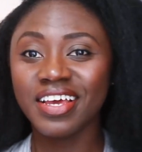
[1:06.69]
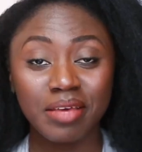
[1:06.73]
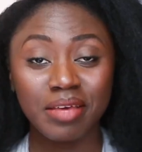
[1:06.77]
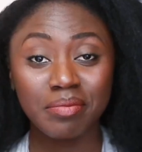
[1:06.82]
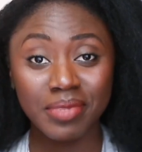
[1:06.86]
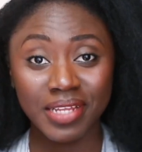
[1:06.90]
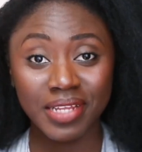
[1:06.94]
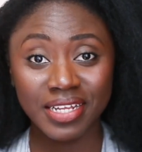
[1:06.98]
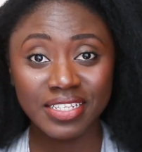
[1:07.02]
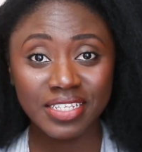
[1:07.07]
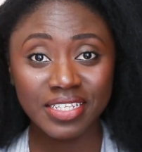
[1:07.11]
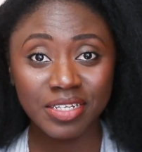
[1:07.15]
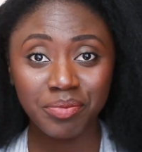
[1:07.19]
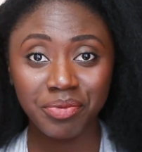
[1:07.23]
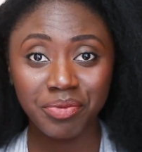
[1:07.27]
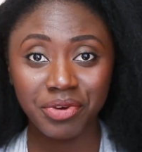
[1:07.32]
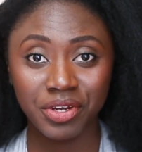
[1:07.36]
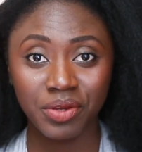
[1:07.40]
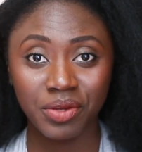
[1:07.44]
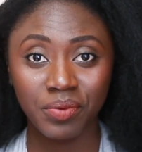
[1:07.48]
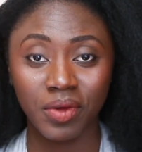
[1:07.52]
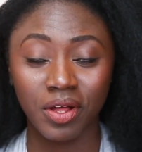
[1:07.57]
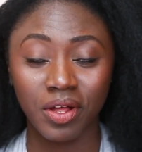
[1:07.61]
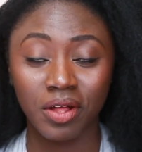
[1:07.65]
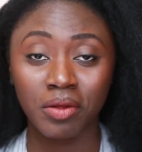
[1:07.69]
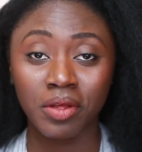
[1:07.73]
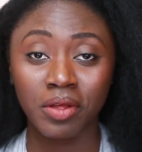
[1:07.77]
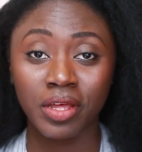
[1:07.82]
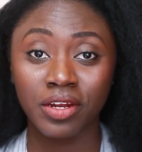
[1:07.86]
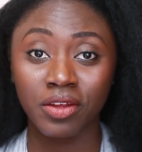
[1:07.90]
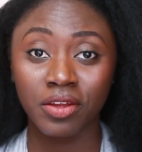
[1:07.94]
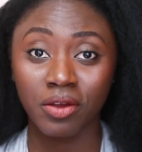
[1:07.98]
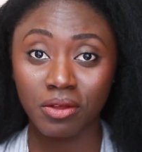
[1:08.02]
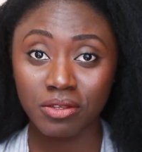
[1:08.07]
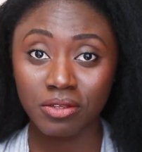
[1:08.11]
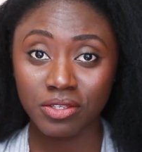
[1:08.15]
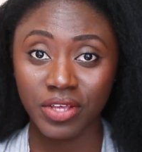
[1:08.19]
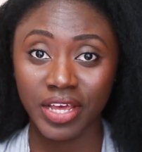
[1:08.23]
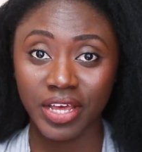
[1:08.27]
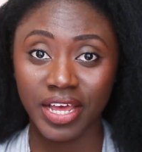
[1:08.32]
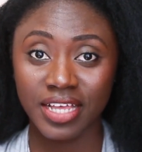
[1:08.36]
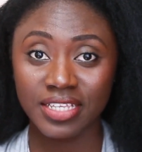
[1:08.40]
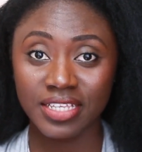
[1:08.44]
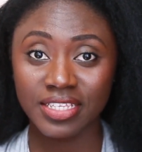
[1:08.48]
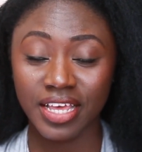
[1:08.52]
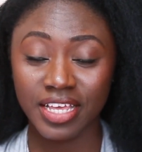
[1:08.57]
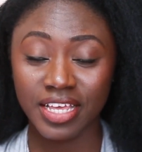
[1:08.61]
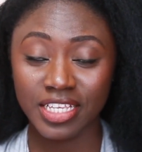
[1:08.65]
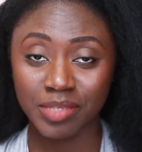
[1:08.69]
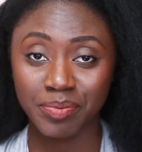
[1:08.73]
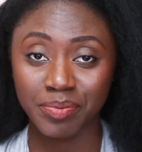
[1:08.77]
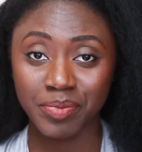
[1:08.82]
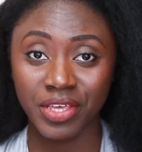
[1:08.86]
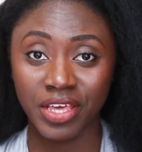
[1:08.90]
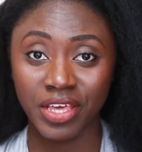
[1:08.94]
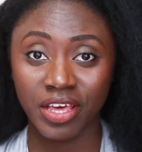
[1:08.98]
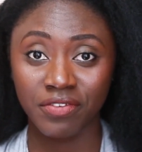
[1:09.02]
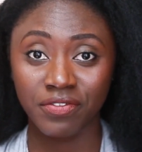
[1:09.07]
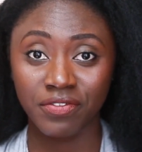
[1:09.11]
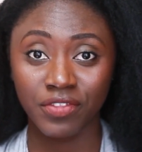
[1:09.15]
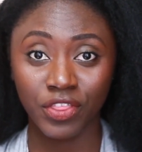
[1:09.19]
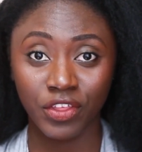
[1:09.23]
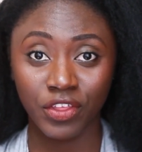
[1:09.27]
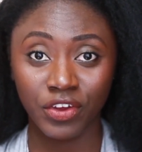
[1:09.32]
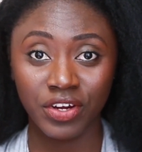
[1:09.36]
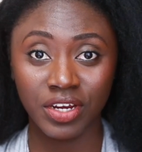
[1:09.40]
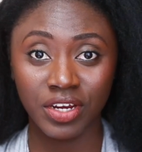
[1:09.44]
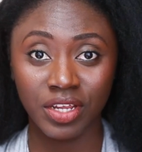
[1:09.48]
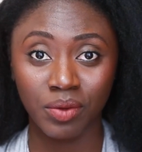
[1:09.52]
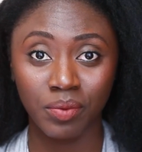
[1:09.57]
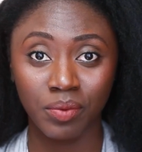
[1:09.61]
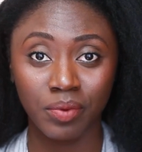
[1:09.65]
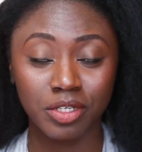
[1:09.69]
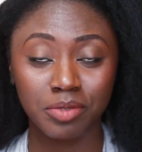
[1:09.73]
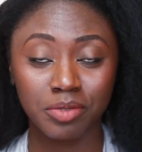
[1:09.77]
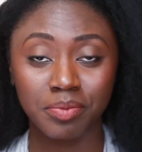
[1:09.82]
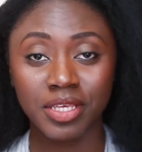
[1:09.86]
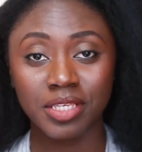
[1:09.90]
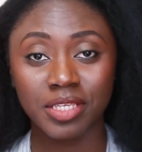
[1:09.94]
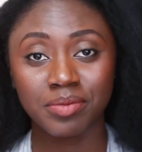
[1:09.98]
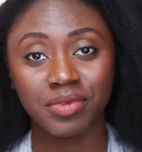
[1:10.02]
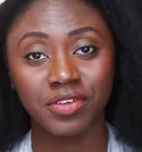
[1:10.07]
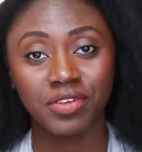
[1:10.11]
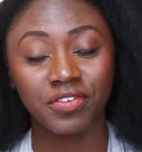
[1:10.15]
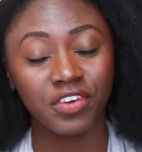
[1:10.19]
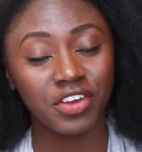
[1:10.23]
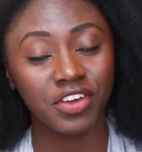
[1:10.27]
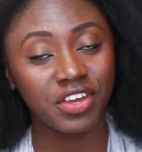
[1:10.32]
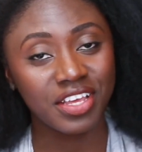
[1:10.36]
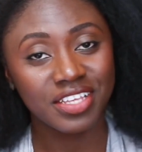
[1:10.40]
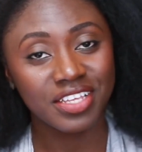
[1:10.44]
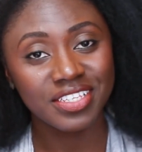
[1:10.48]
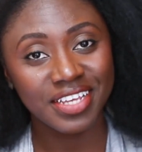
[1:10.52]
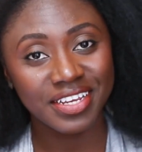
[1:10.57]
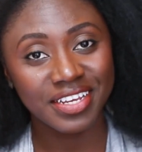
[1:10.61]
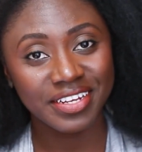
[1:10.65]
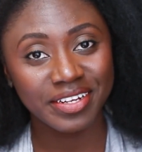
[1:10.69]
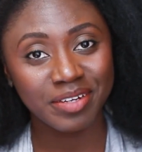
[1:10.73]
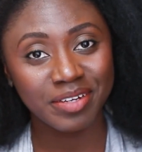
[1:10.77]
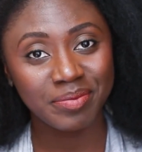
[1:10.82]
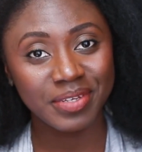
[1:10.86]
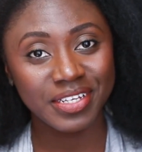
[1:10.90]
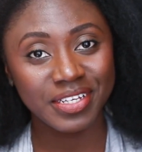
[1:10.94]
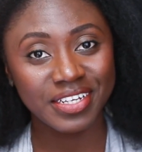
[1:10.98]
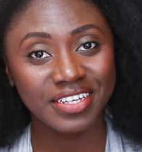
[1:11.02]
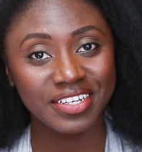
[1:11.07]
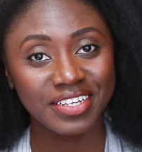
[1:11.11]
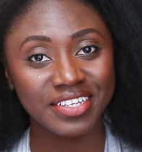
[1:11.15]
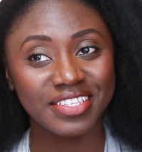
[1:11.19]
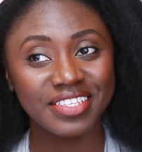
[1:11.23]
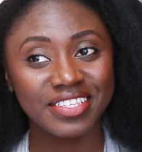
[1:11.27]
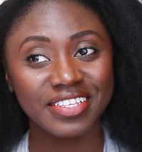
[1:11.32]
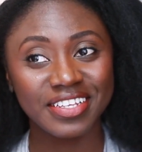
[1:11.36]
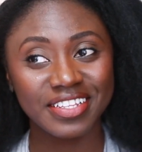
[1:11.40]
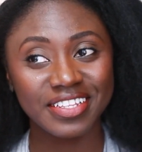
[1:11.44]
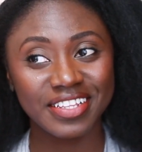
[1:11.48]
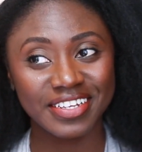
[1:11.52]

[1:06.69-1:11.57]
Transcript: It blends in pretty well, and it also has SPF 30, which makes me very excited because,